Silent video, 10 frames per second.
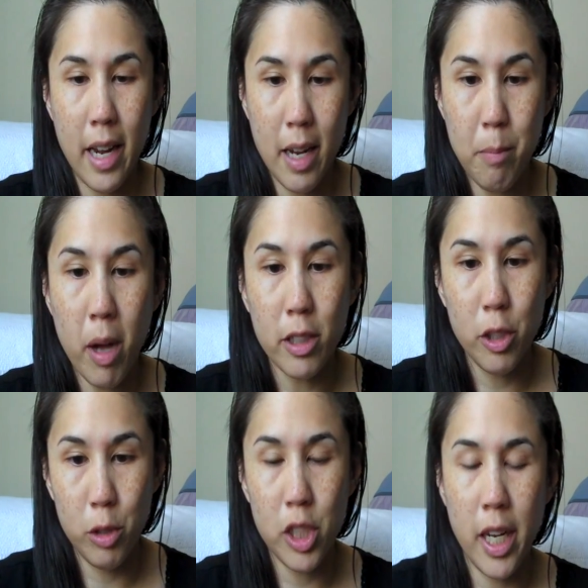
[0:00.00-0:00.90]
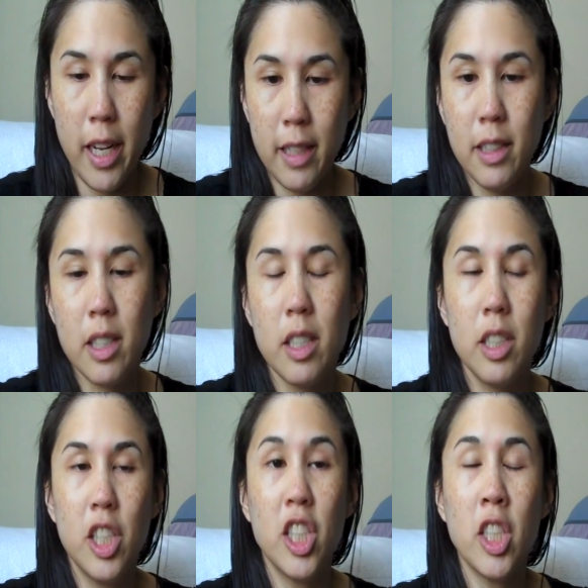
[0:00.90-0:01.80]
I had bought two shades,
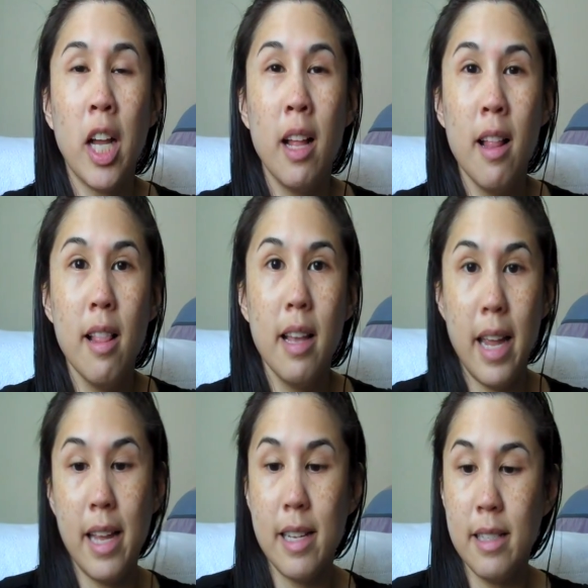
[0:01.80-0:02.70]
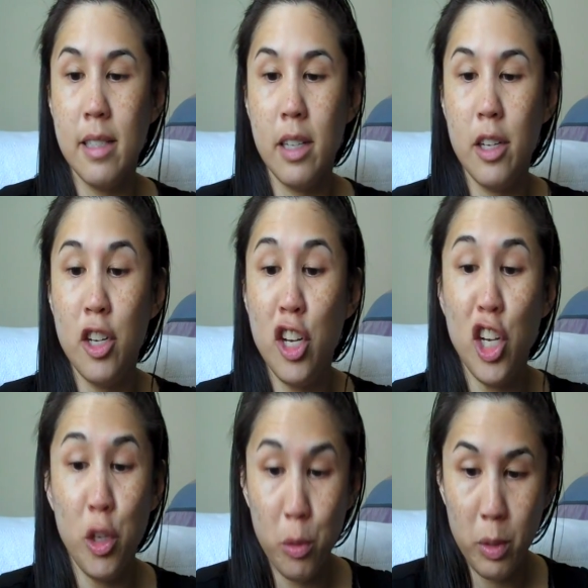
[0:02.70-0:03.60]
Shell and
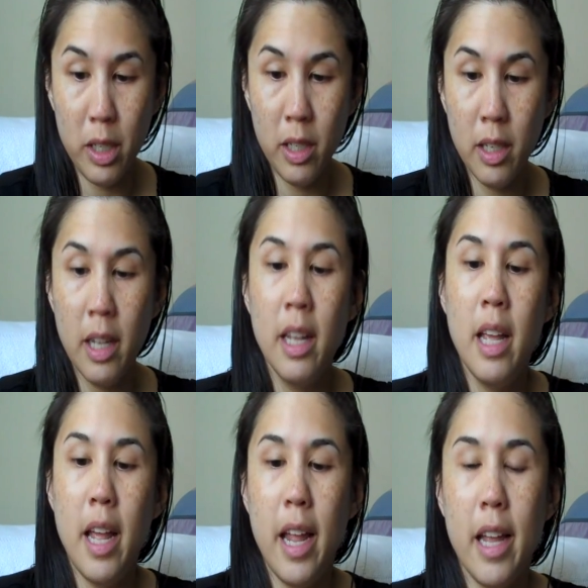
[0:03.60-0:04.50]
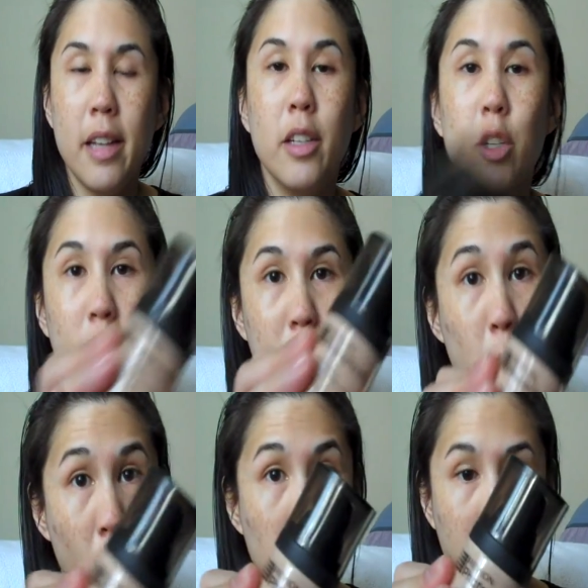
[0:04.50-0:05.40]
Nude. And Nude is
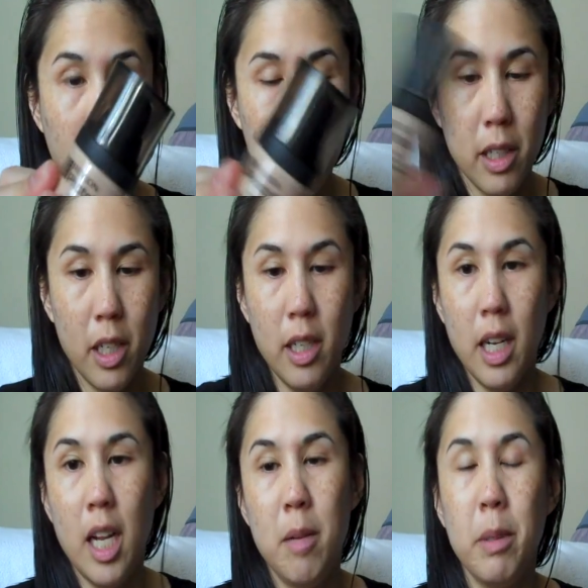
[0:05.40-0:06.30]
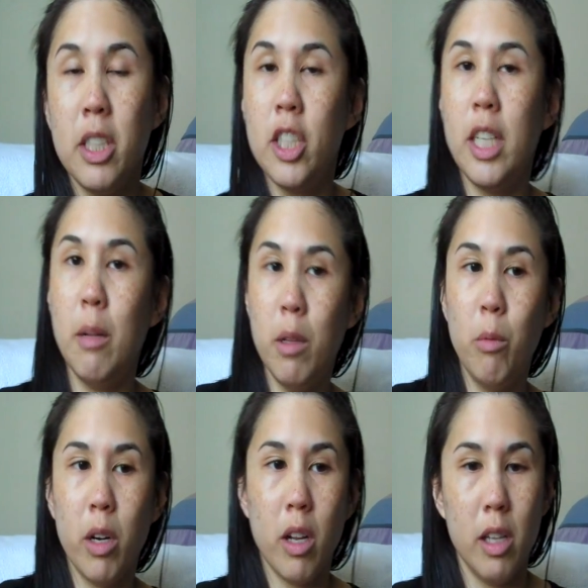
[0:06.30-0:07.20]
more my color, but Shell will
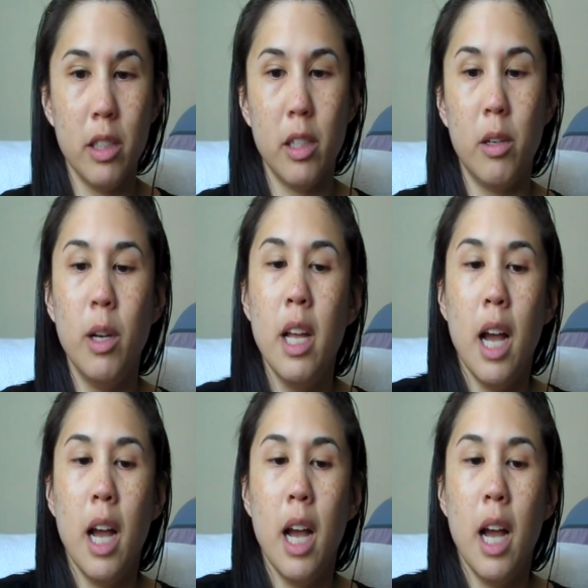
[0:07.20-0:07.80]
work also.